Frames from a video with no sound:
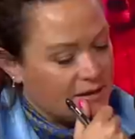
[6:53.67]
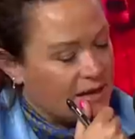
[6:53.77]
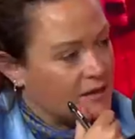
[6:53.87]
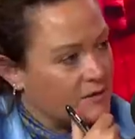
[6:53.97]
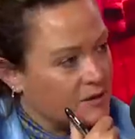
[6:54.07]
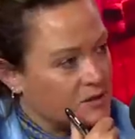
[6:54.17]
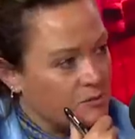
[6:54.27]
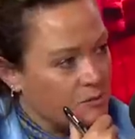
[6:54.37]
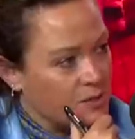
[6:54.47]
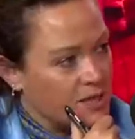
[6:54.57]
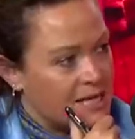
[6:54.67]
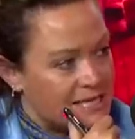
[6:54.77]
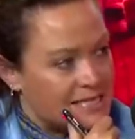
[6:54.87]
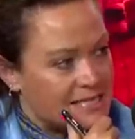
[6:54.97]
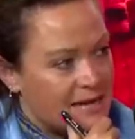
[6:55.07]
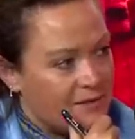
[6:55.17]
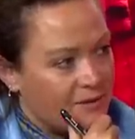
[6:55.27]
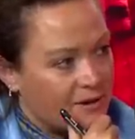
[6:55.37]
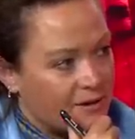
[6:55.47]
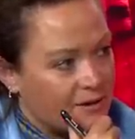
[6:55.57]
around Dublin, but he is safe
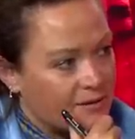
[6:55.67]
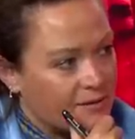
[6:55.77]
here.